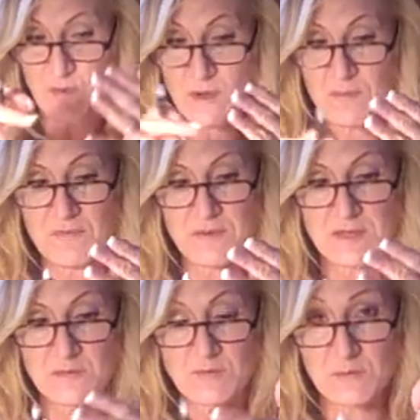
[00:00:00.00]
You want to
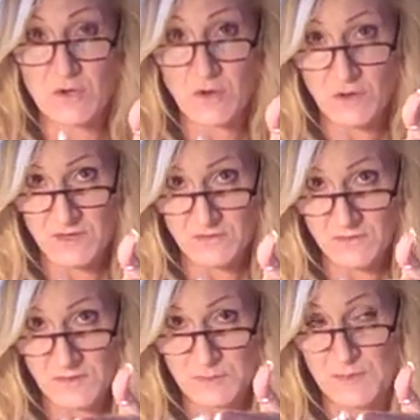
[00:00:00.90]
prevent them from occurring in the
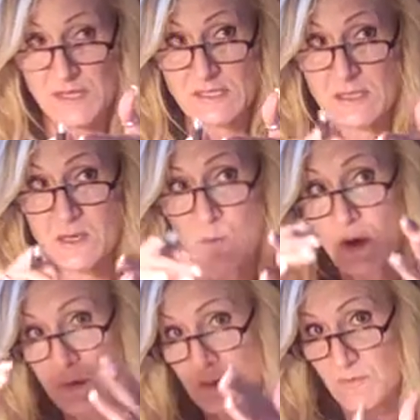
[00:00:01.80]
first place, and then you
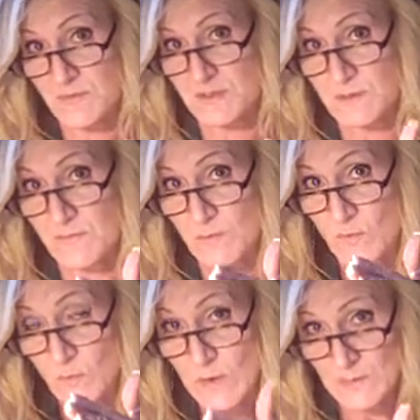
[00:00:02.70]
want to prevent them
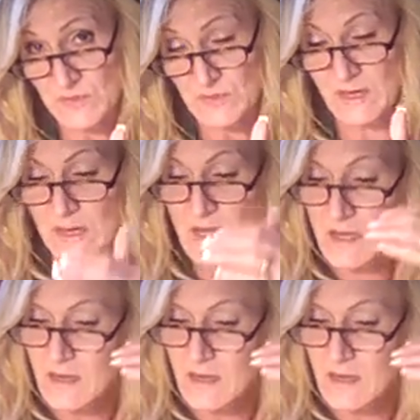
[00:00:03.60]
from rupturing,